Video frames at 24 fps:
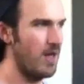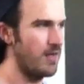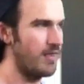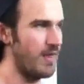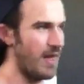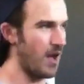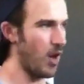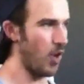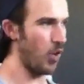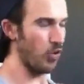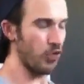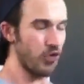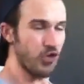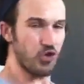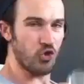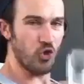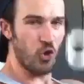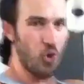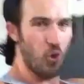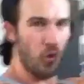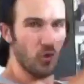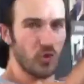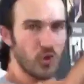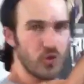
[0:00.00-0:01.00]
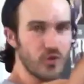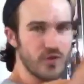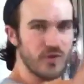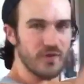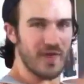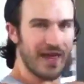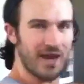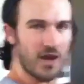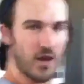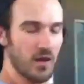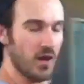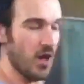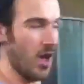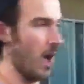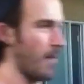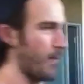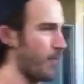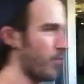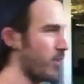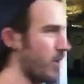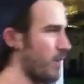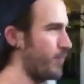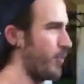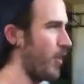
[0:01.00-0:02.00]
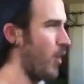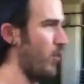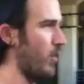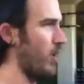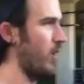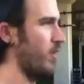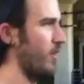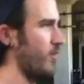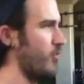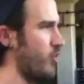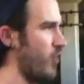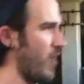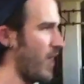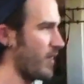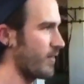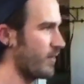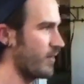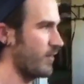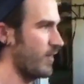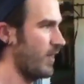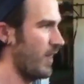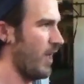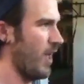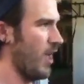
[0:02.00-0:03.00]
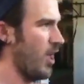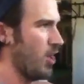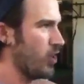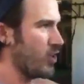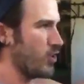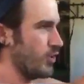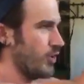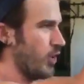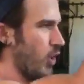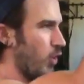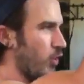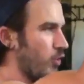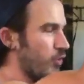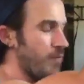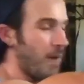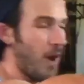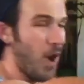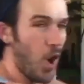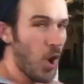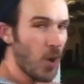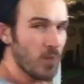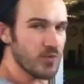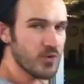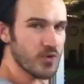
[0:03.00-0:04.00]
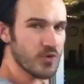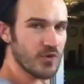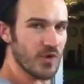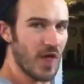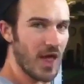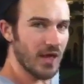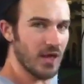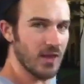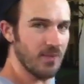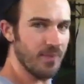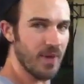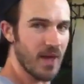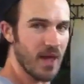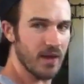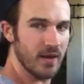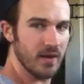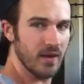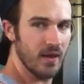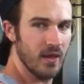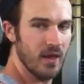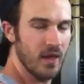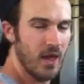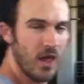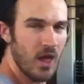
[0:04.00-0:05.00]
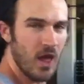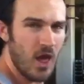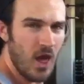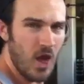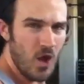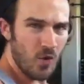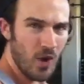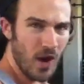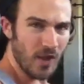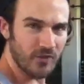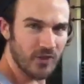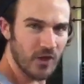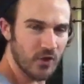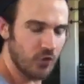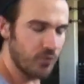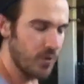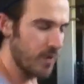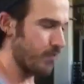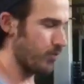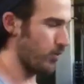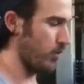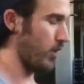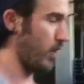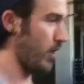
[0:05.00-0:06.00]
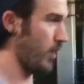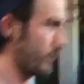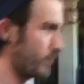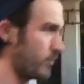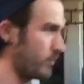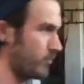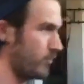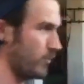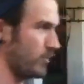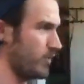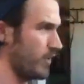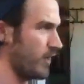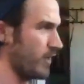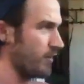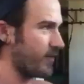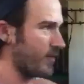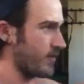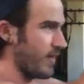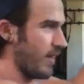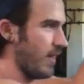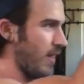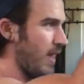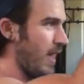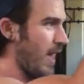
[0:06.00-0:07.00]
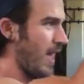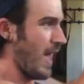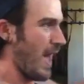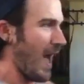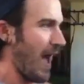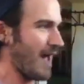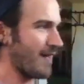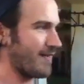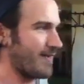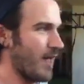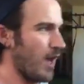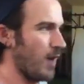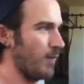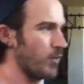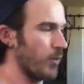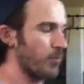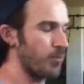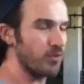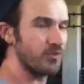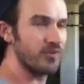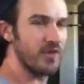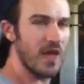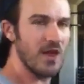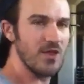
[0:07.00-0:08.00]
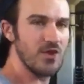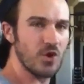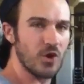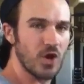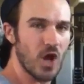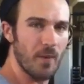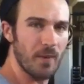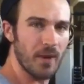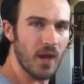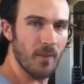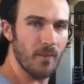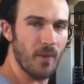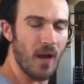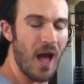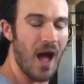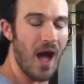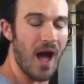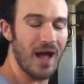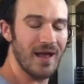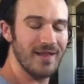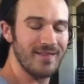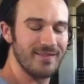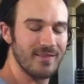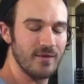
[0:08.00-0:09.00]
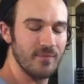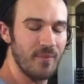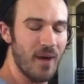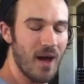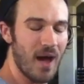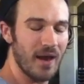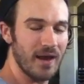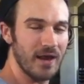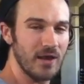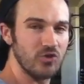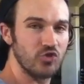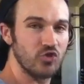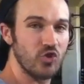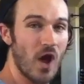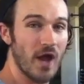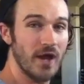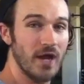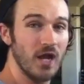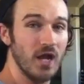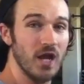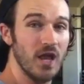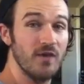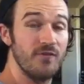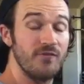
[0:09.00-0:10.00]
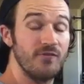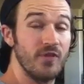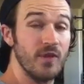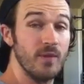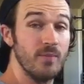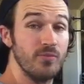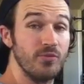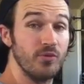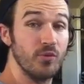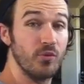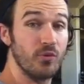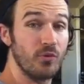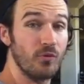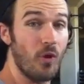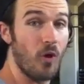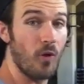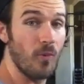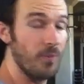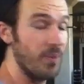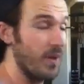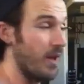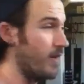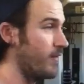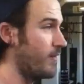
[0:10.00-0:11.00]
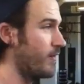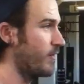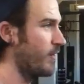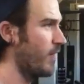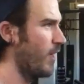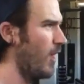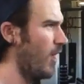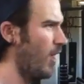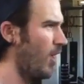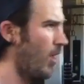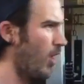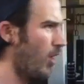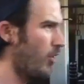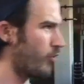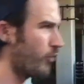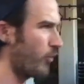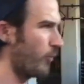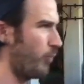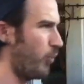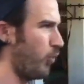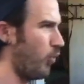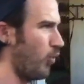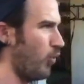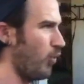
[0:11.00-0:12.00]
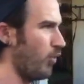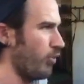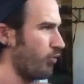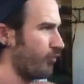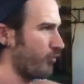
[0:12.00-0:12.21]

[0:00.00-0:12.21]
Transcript: those shoulders and that upper component of the chest. You'll notice my arms are slightly bent. When I teach people to do this, I tell them to pretend you're coming up behind somebody and trying to lift them through their armpits. So pull